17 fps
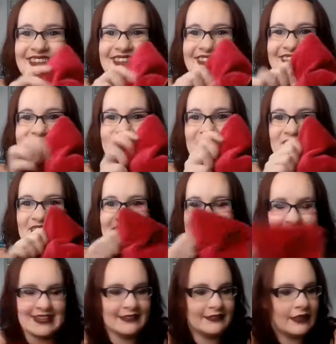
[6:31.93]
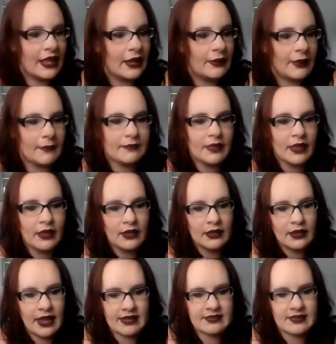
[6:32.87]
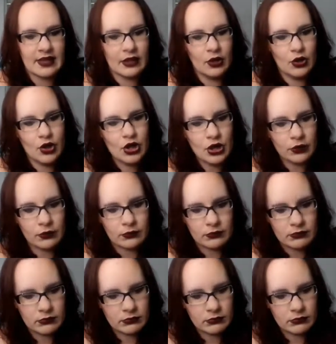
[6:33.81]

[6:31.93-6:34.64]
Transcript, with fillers: cute and fuzzy. Anyway, last thing. Ooh!